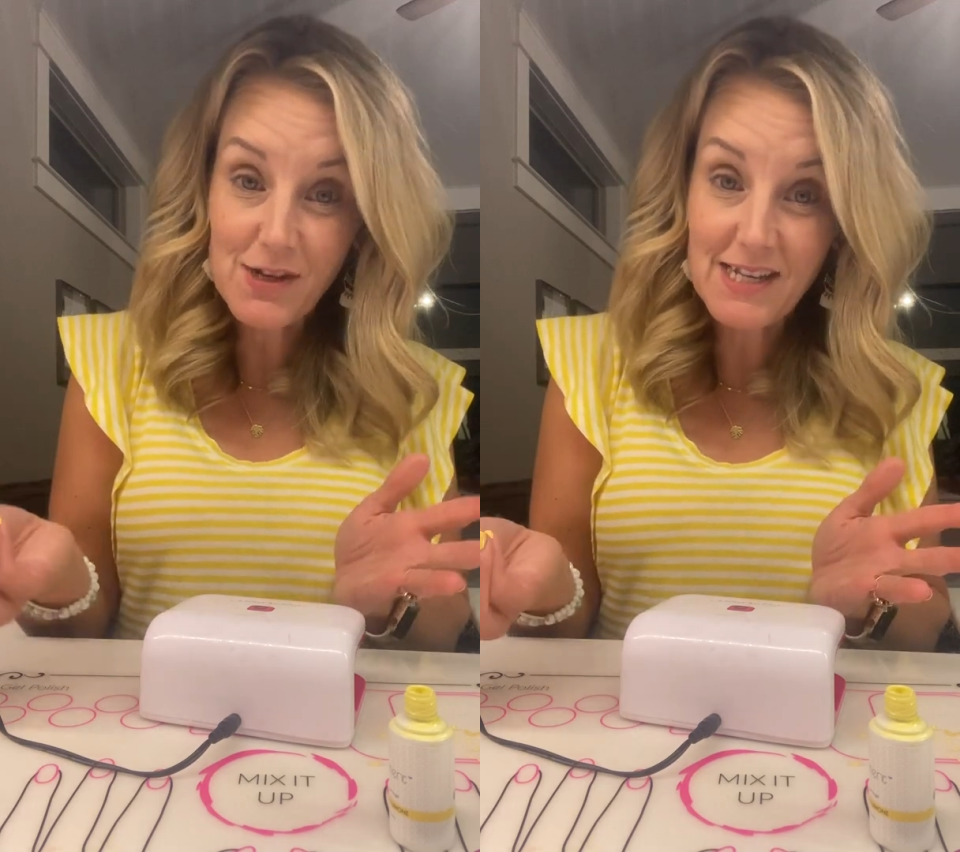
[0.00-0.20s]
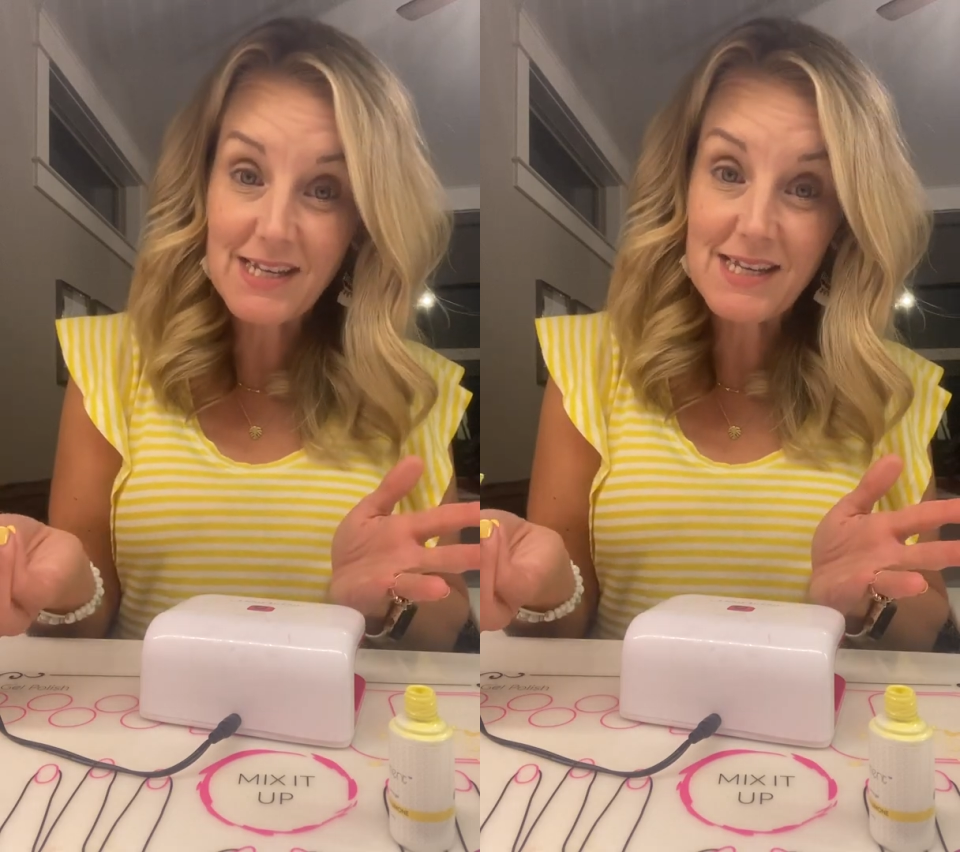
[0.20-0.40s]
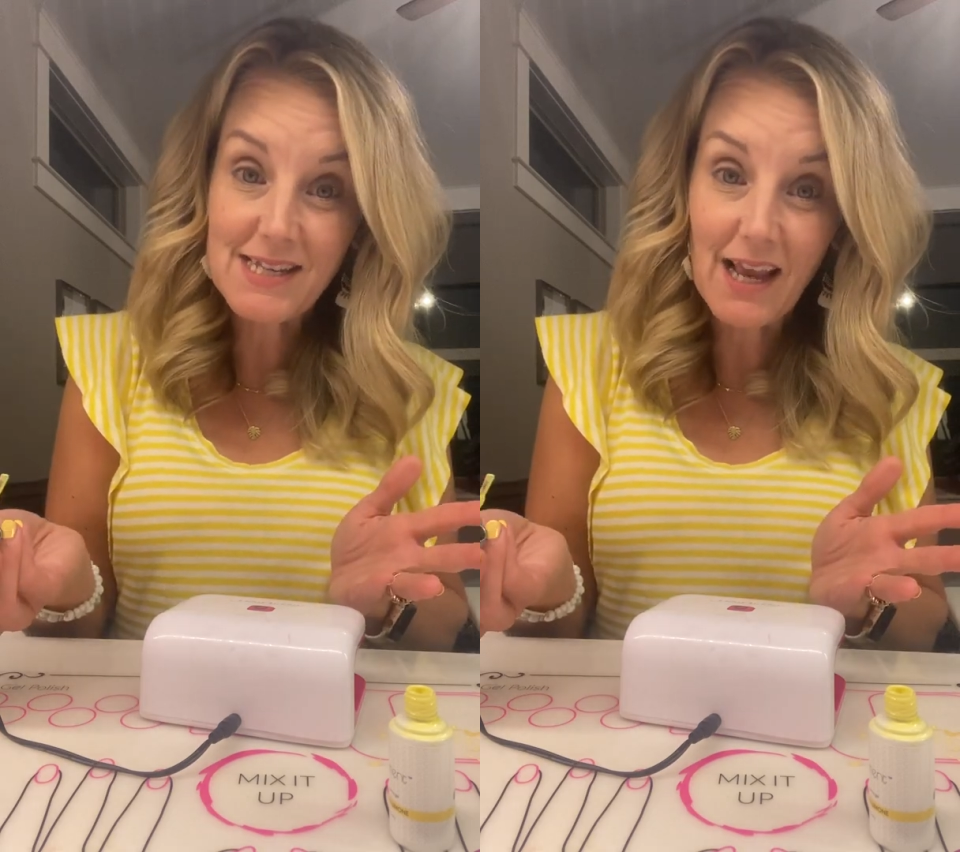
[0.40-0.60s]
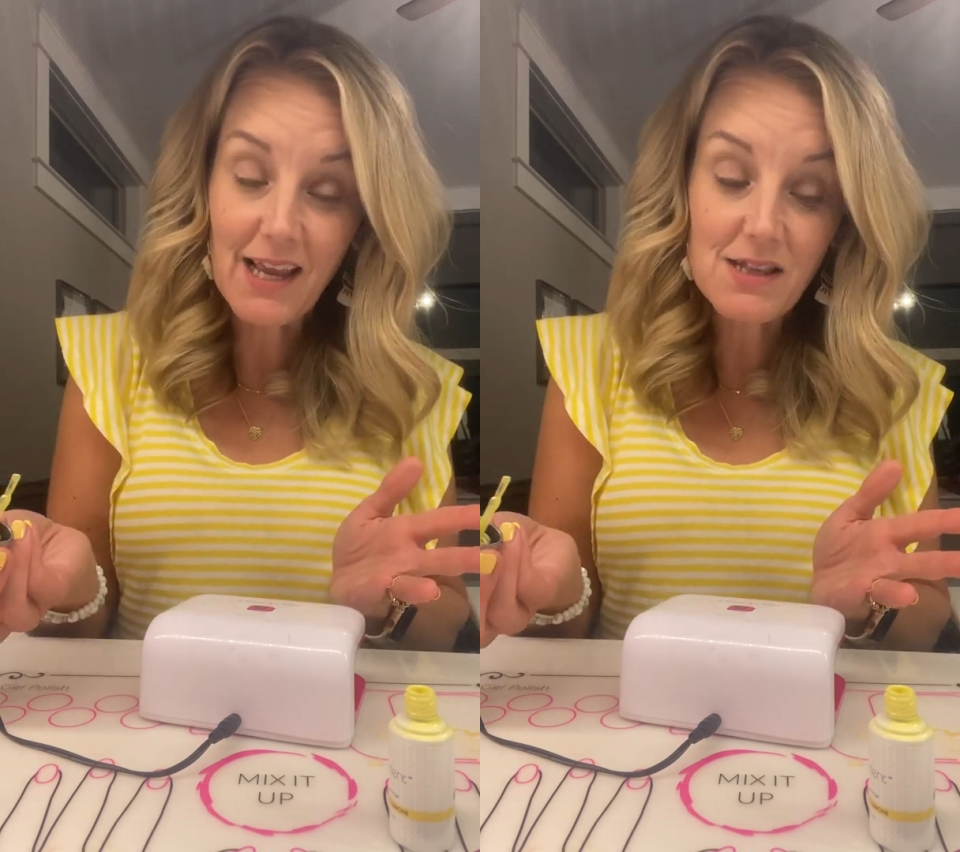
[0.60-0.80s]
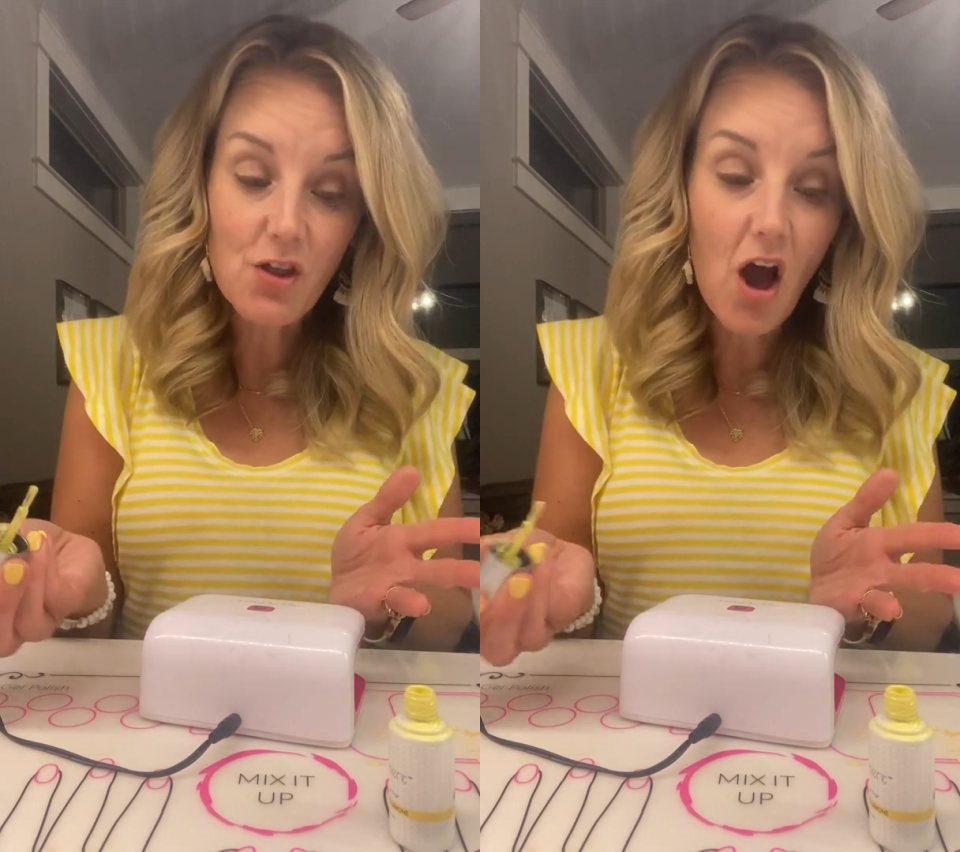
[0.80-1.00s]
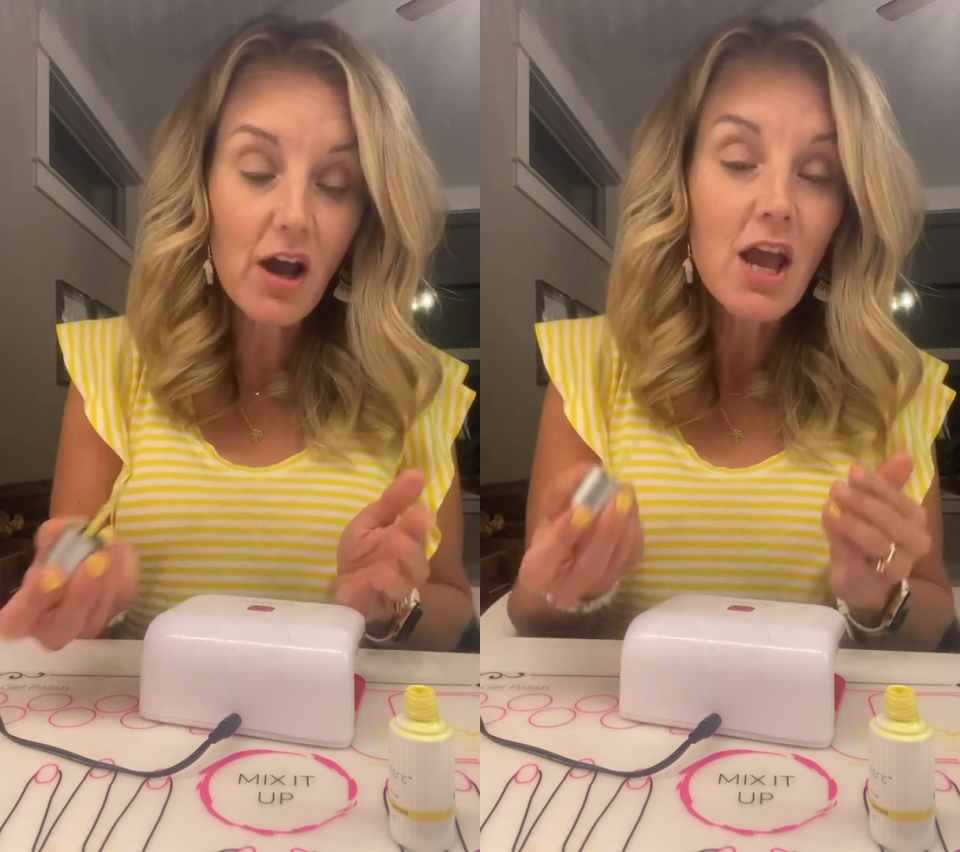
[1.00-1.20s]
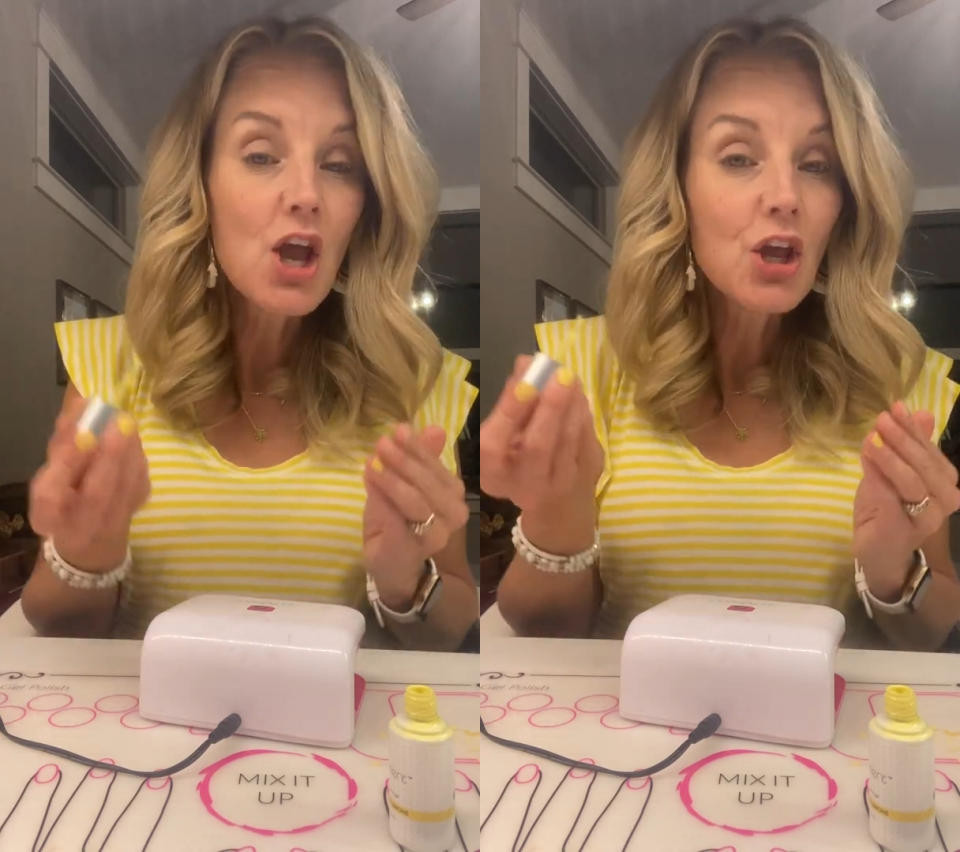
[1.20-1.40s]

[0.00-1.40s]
or 60 seconds long.